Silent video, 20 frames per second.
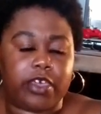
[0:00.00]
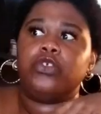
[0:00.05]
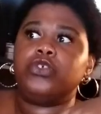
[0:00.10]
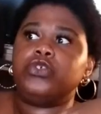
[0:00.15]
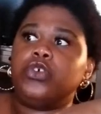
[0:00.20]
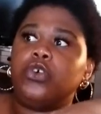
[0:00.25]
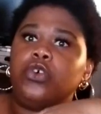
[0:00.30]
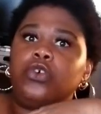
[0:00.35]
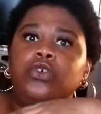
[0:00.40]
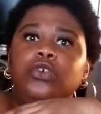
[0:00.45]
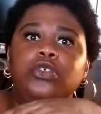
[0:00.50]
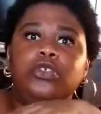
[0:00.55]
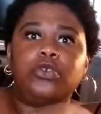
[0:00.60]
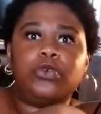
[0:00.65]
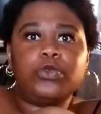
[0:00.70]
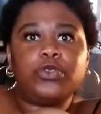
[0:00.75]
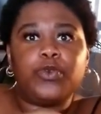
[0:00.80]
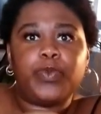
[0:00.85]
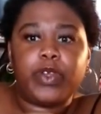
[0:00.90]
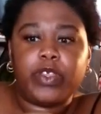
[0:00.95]
There's a whole
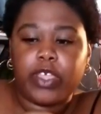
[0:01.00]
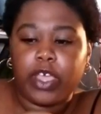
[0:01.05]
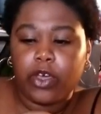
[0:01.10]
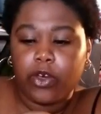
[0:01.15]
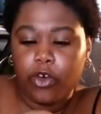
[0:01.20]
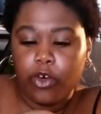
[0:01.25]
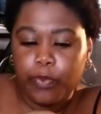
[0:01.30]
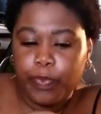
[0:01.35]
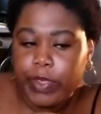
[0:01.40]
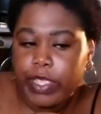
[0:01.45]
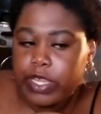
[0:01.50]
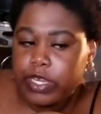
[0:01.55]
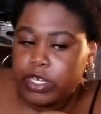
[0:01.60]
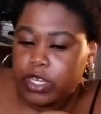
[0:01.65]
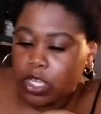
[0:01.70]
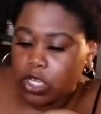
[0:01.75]
YouTuber that opened